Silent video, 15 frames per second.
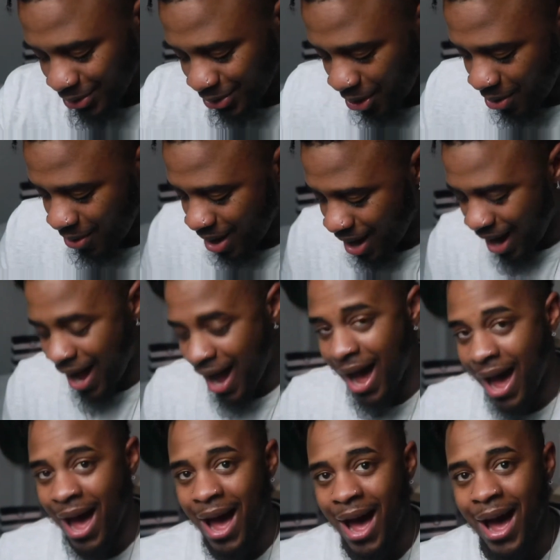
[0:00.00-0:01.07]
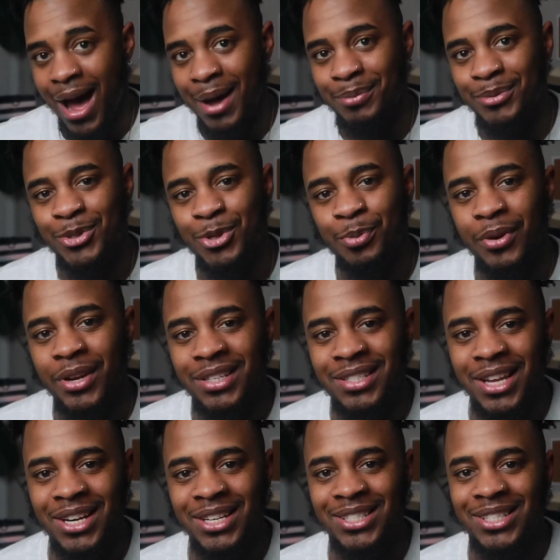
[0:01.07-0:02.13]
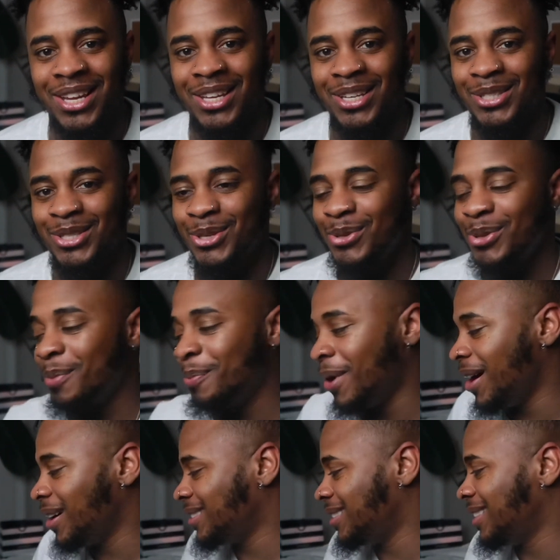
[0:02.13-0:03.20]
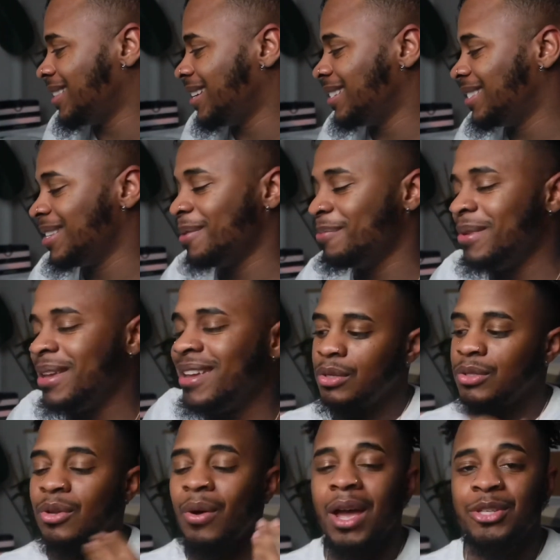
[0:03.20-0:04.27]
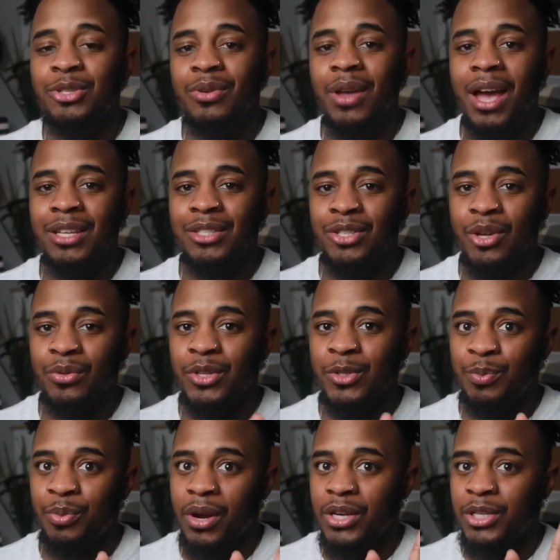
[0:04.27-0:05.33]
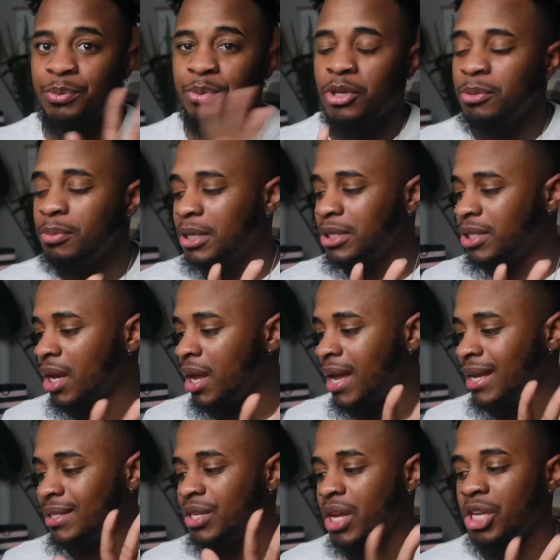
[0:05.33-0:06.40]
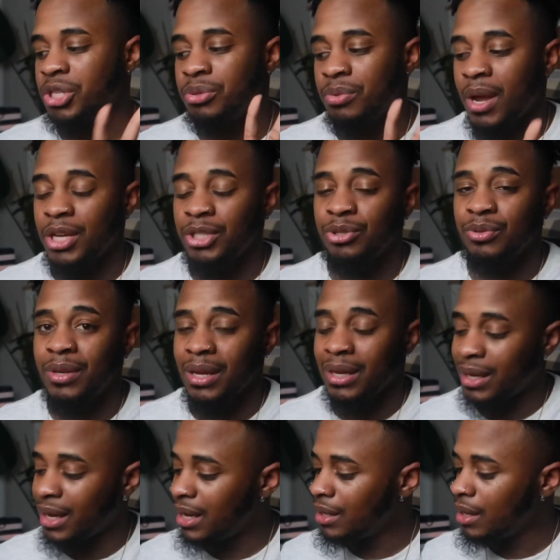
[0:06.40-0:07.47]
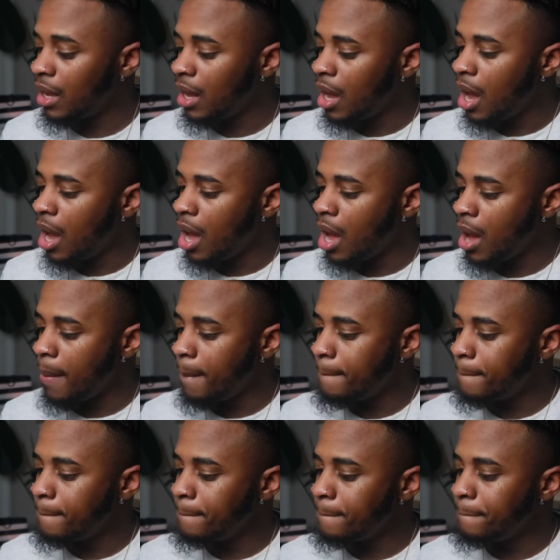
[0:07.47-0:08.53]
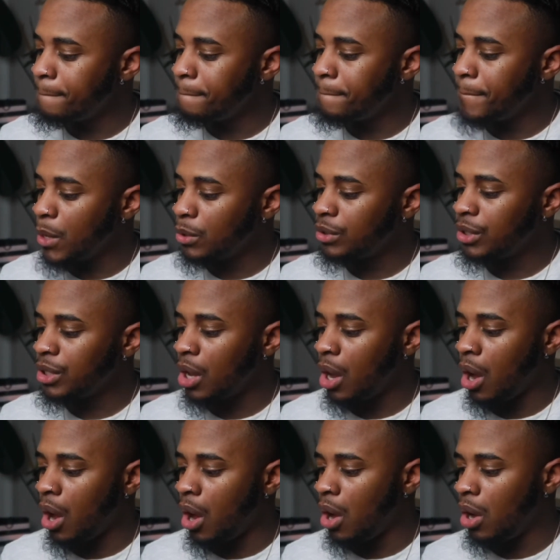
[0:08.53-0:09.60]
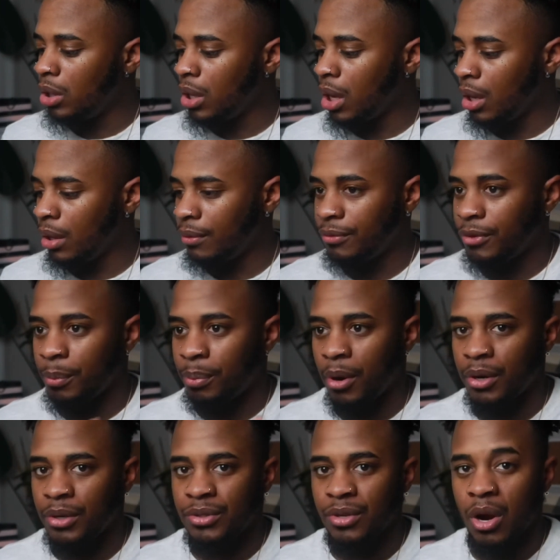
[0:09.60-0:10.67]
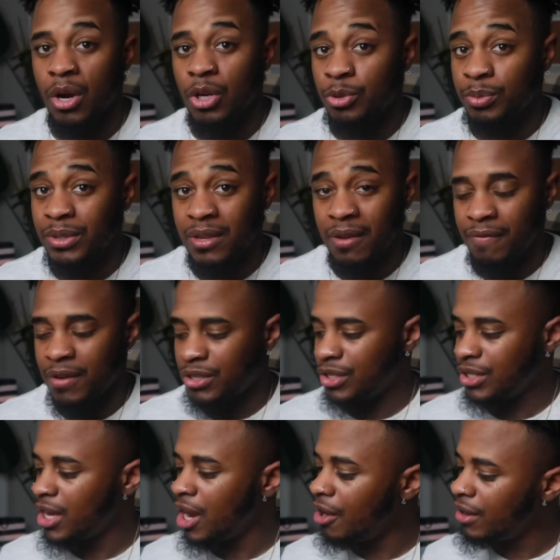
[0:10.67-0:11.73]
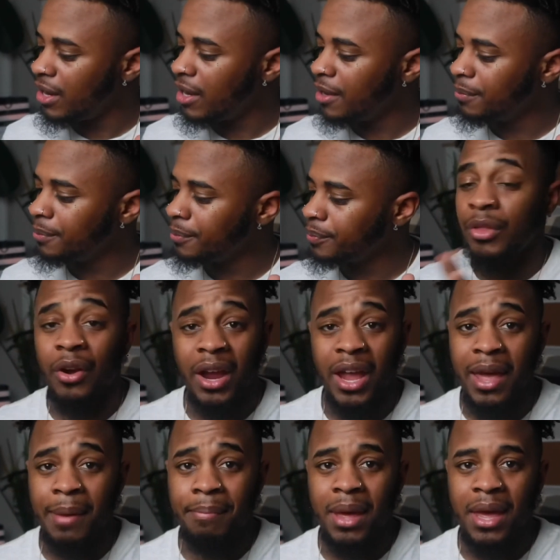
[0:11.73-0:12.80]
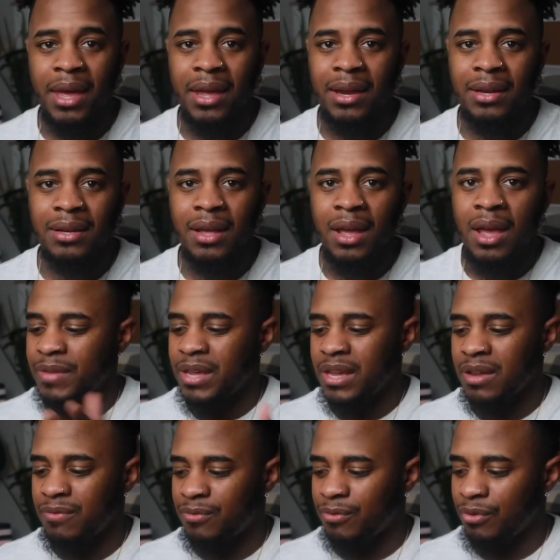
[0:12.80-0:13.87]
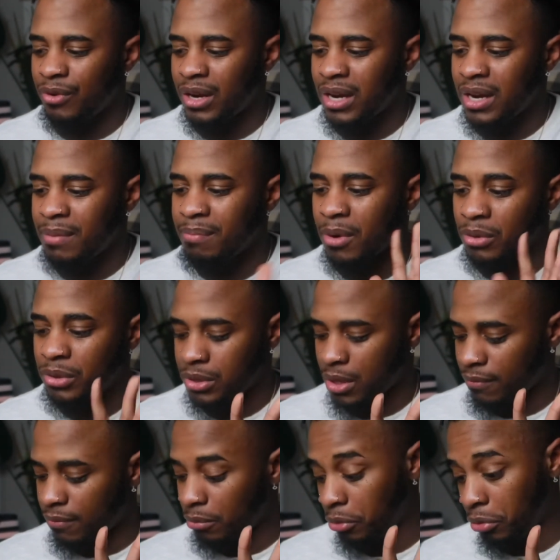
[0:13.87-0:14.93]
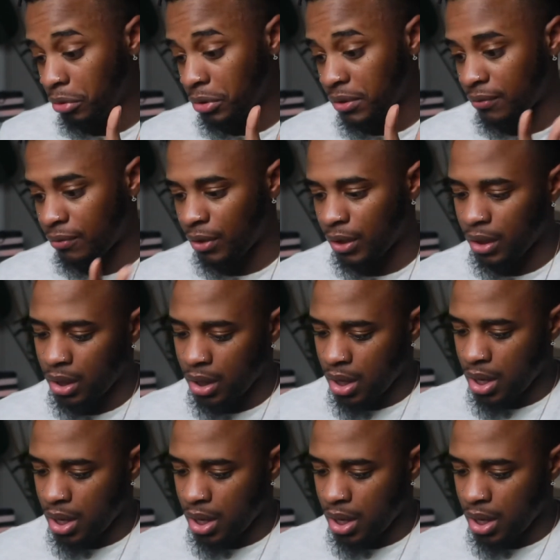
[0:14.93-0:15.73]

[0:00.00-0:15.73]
So I'm super excited to get into the box that they sent me. So as you guys know, this brand is pretty much as natural as you can get. Um, mostly all of the products are 100% vegetarian. They're handmade, vegan free, most of them cruelty free.